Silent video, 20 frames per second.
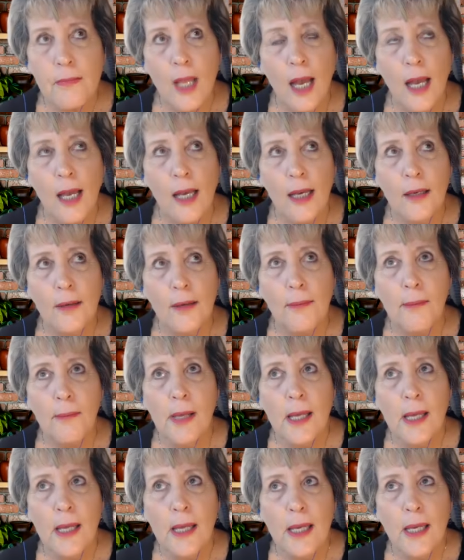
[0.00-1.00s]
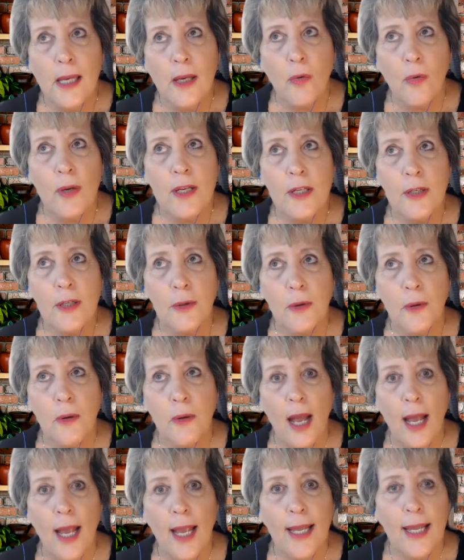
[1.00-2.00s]
Um,
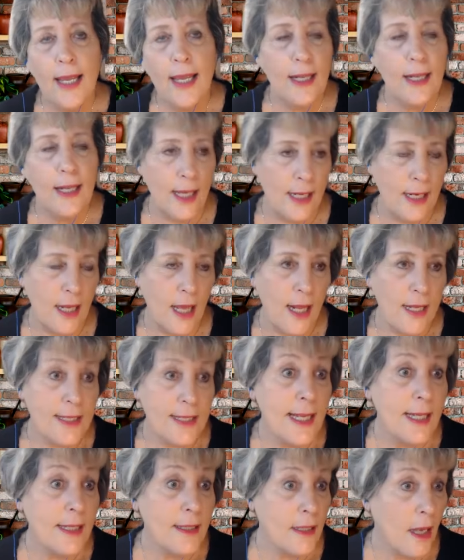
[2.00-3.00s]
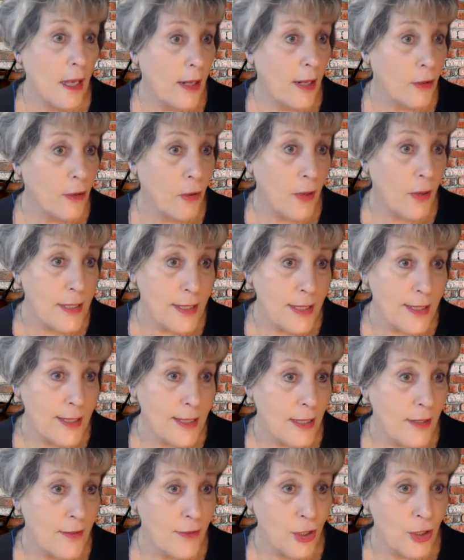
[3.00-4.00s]
I can get 10 categories
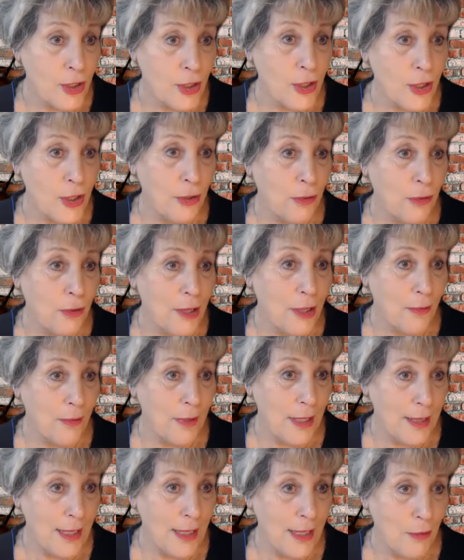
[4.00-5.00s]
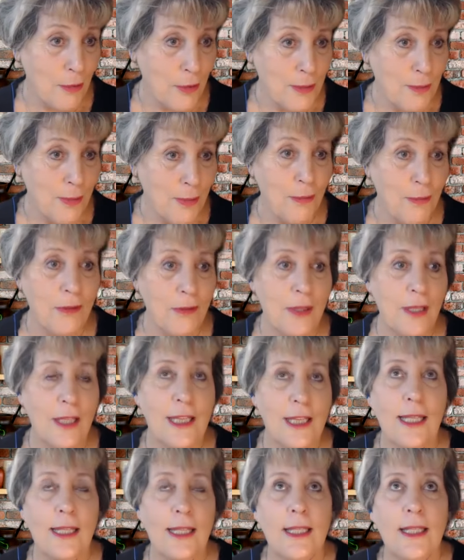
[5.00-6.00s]
instead of just 2 or 3 that most people think
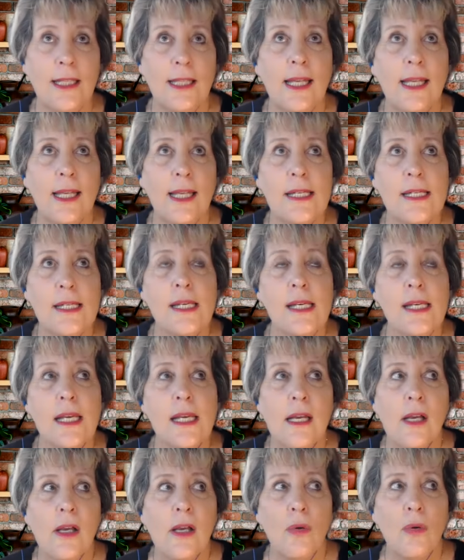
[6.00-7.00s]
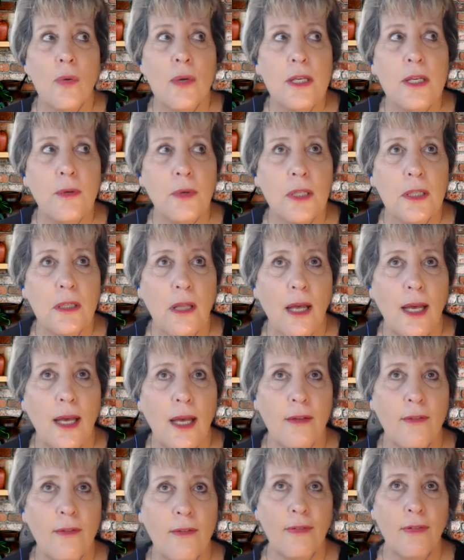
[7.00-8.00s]
they can get. We do a lot
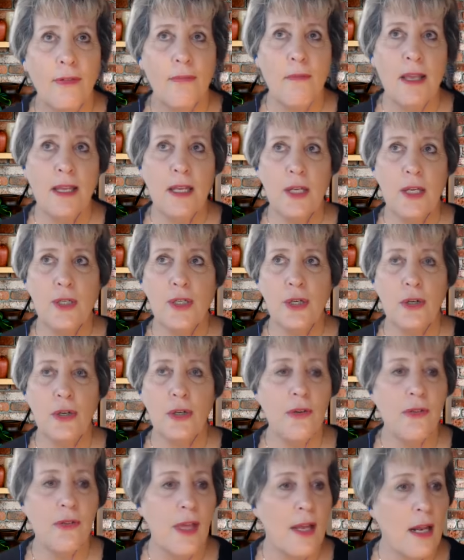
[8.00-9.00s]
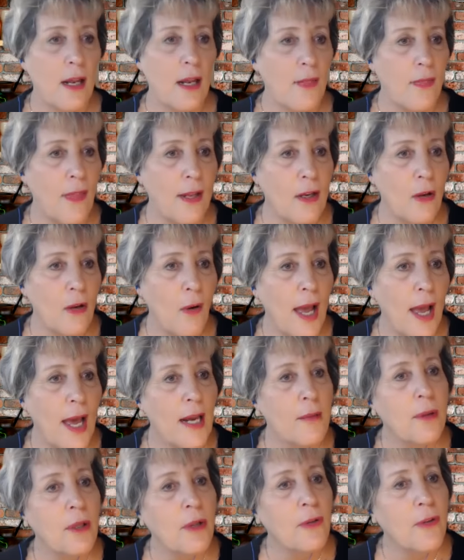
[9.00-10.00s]
of making sure that they know how
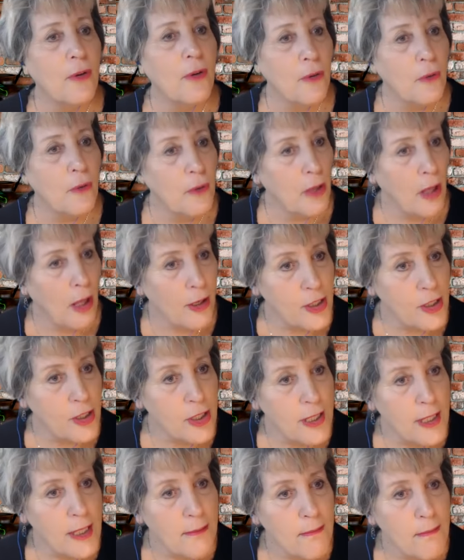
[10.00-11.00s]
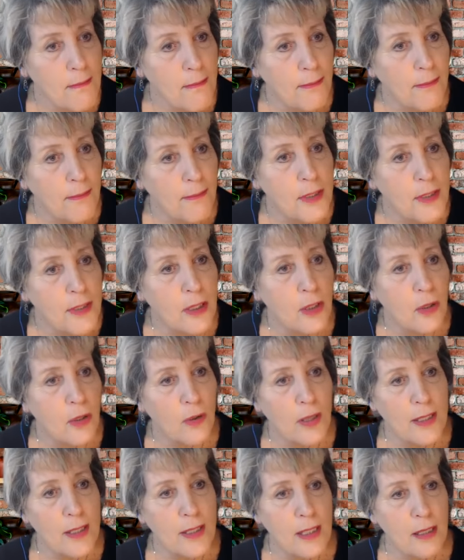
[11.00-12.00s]
to build their own launch team. So
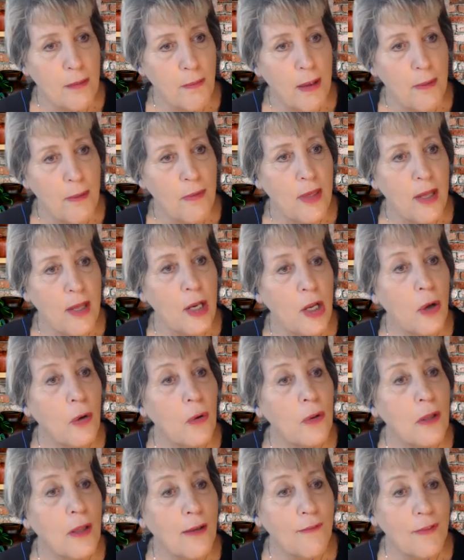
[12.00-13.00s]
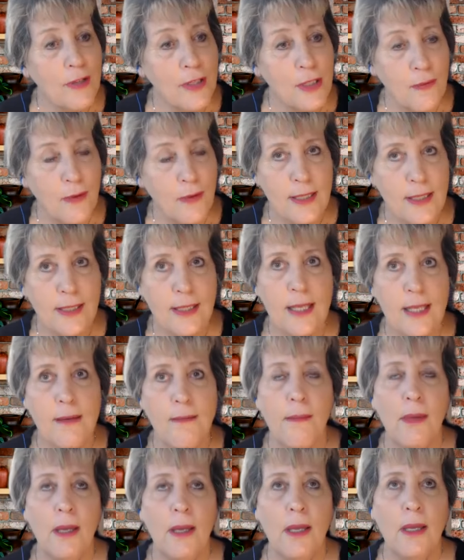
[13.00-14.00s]
these are the people that know, love, and trust
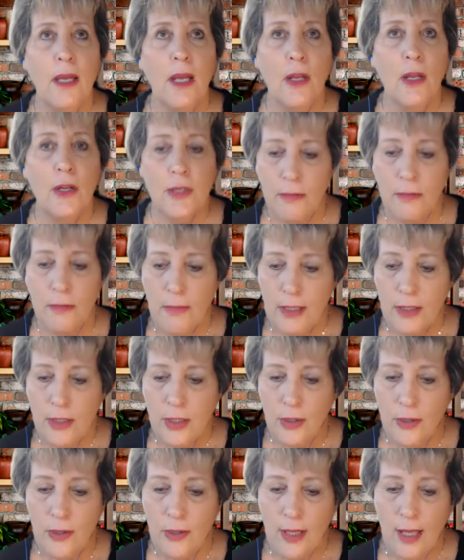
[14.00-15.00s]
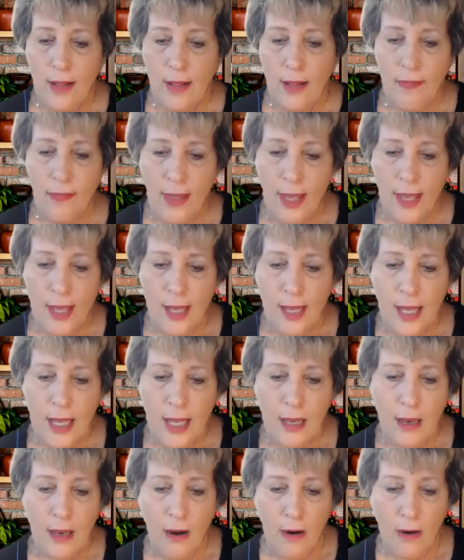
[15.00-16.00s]
them, to make sure that
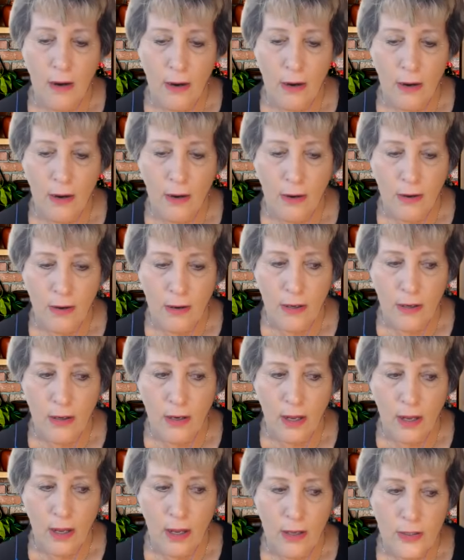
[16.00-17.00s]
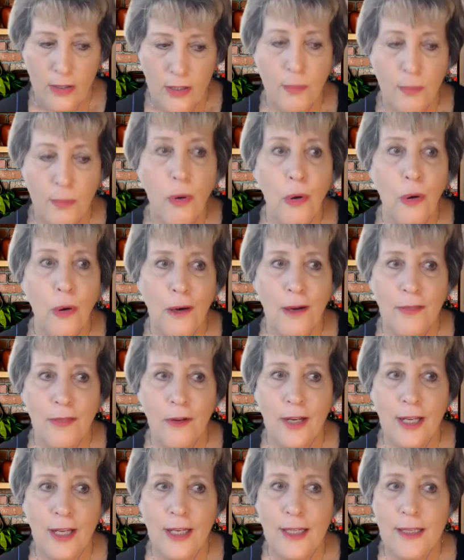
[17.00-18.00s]
they're
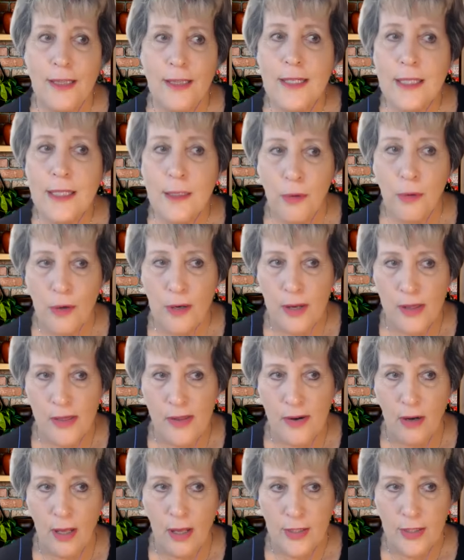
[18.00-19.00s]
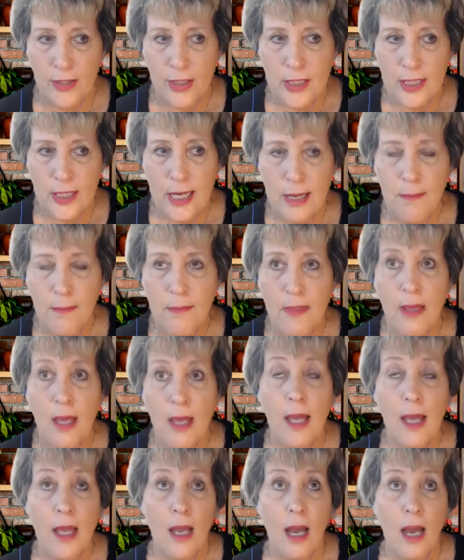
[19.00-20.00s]
getting the support of their launch team.
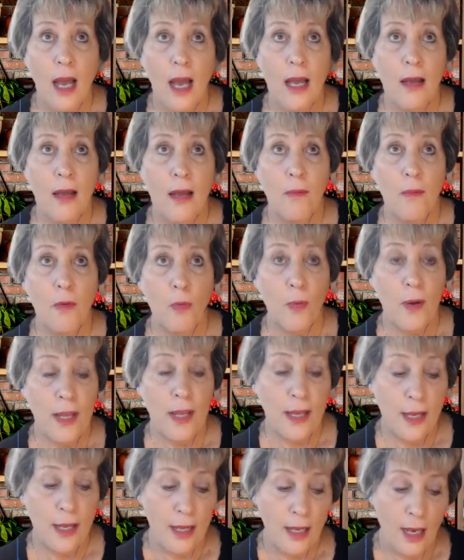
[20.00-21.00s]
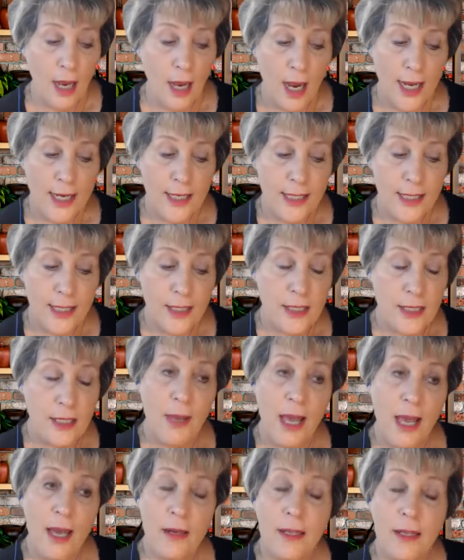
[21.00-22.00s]
I teach them
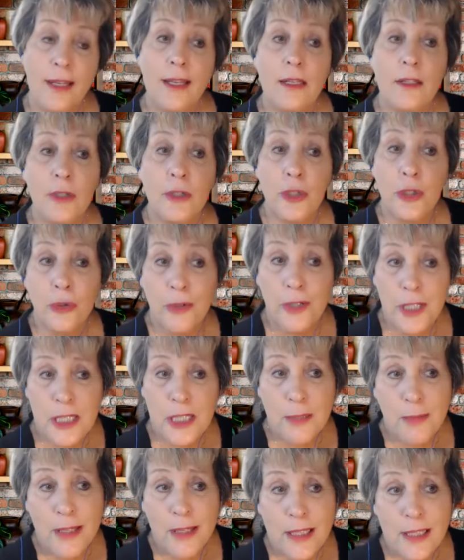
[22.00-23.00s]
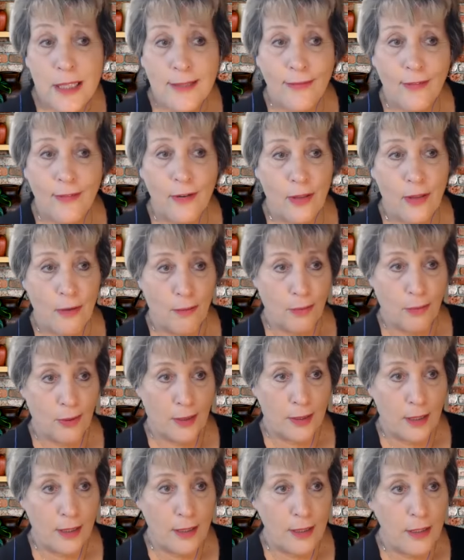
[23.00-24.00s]
how to get endorsements for their
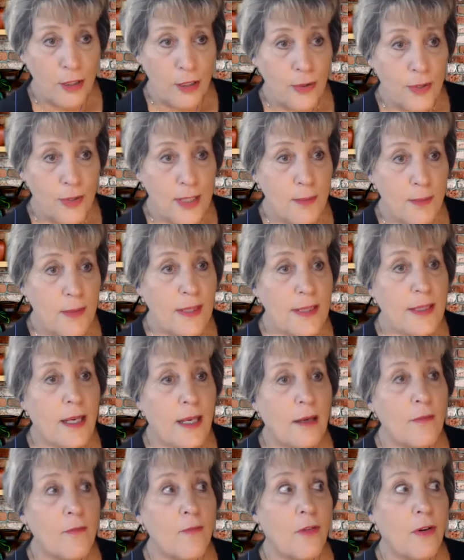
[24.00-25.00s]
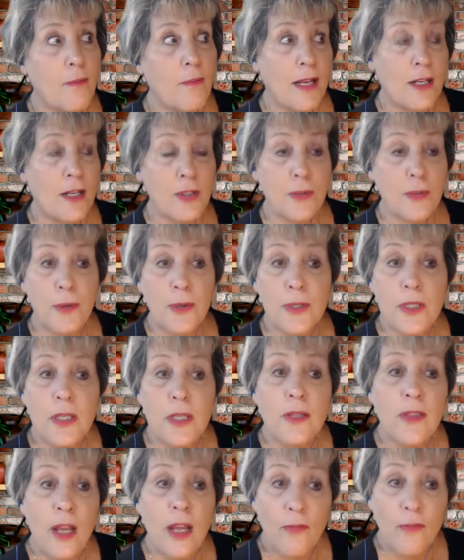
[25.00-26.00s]
book, and endorsements come from experts
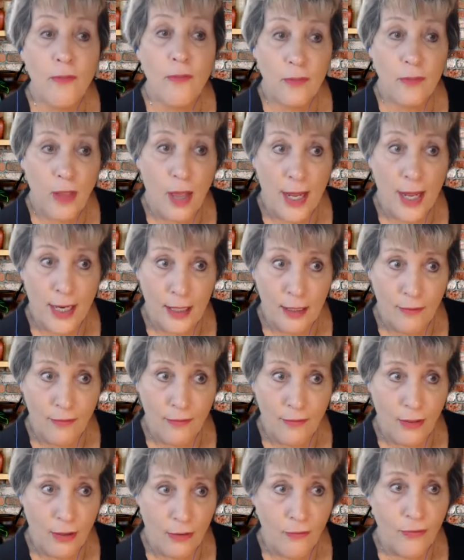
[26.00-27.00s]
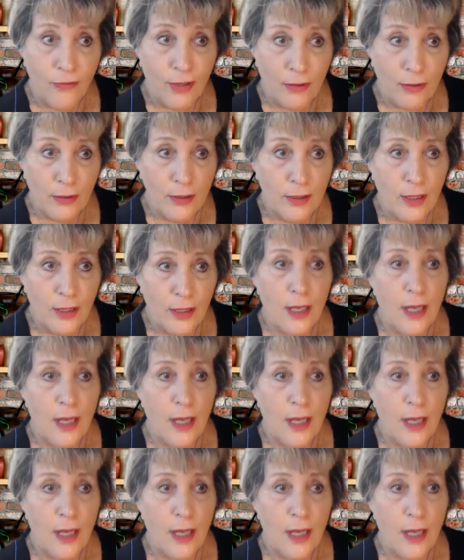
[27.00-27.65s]
in their line of their field.